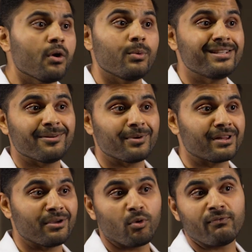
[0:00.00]
We
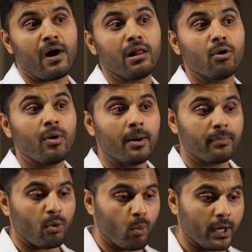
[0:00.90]
typically will follow up
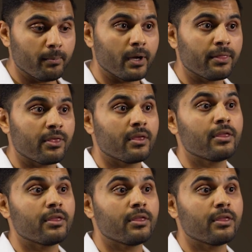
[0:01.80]
1 month,